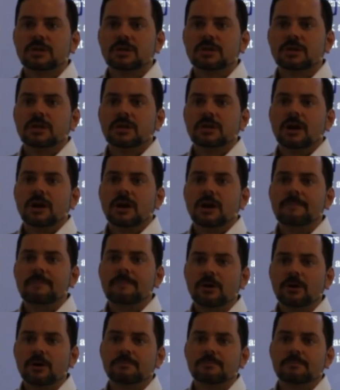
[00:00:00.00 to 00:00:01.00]

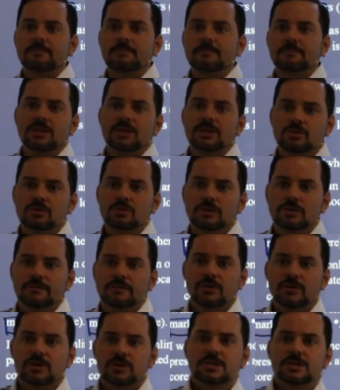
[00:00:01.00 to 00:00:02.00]
about my
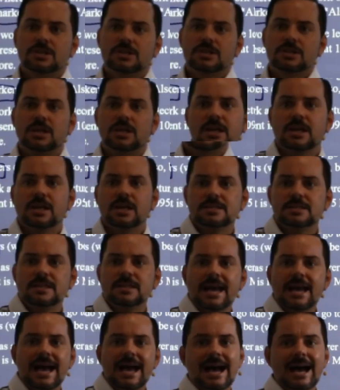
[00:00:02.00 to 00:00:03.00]
university is the
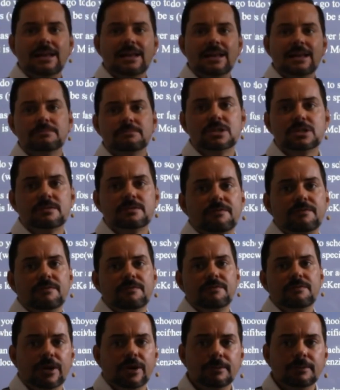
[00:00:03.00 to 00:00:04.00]

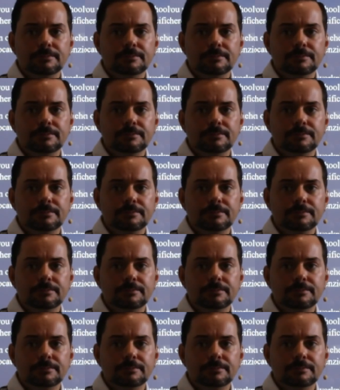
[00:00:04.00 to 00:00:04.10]
atmosphere